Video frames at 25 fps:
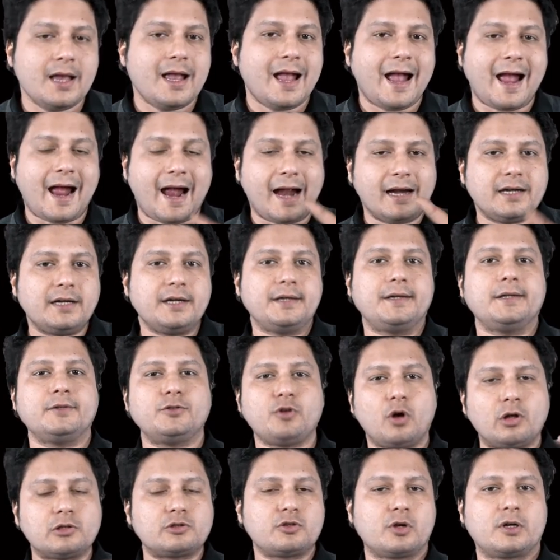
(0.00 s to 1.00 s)
and it is
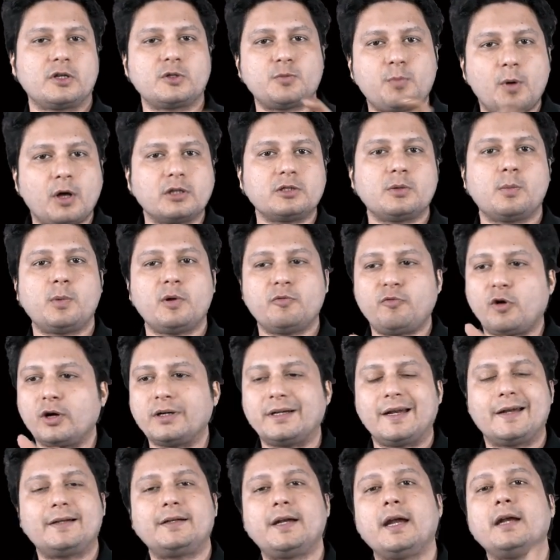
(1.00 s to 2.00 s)
also responsible for
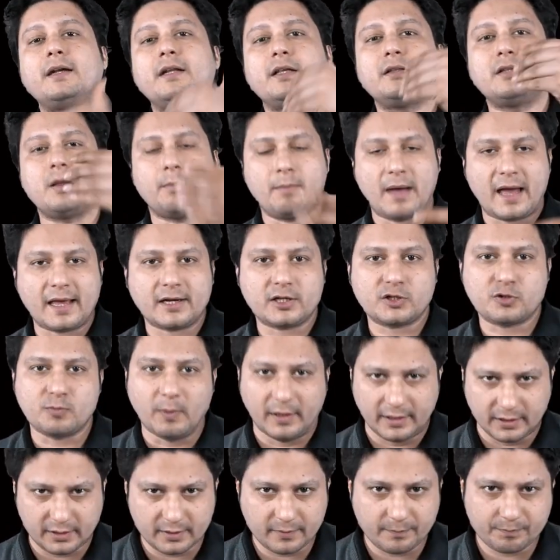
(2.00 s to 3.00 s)
dictating the
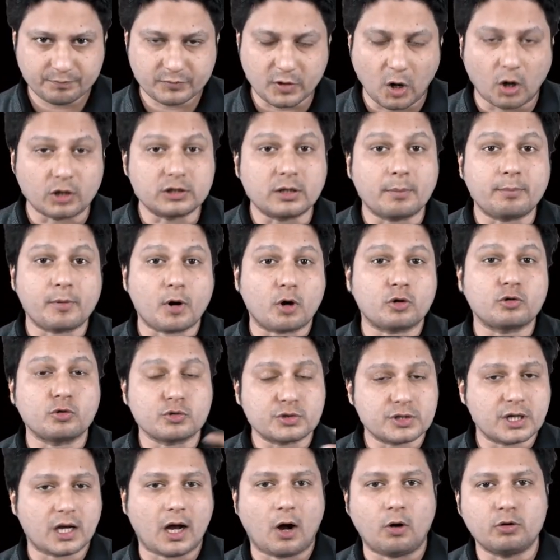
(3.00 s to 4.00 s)
management or the
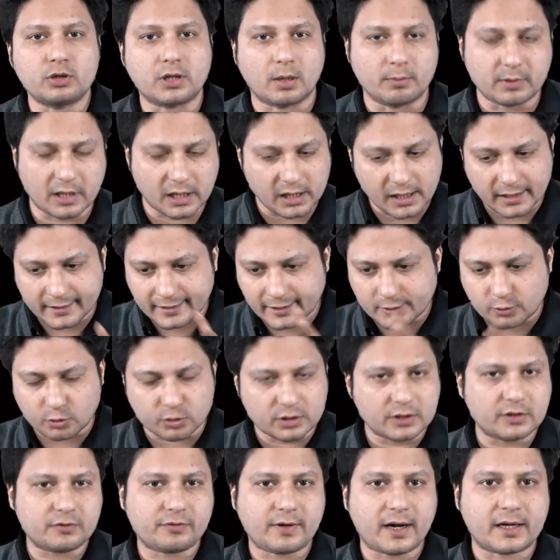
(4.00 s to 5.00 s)
prognostic outcome related to
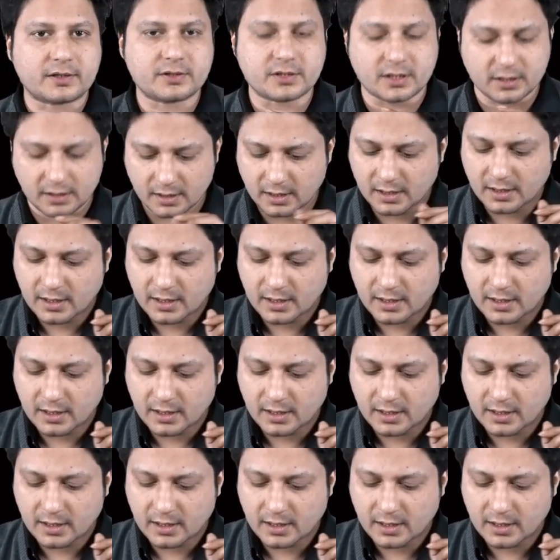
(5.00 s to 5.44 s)
this fracture.